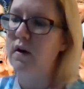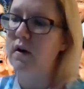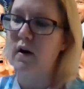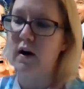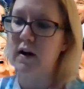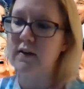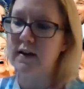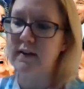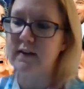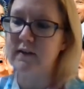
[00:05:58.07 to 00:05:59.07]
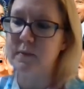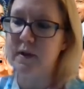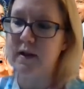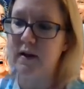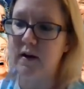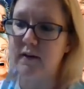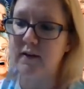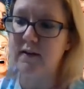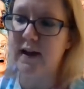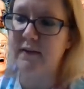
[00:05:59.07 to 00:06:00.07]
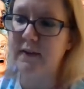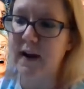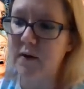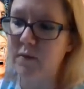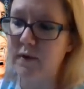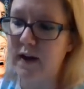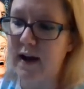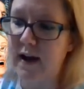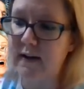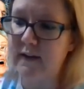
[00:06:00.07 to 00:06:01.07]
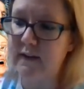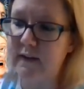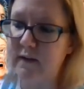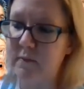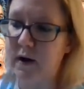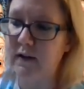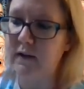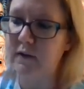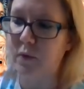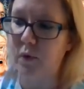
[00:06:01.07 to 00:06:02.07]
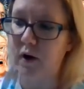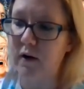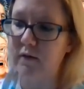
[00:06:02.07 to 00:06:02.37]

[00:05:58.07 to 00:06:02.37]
All right, that leaves me on the left side with x minus 4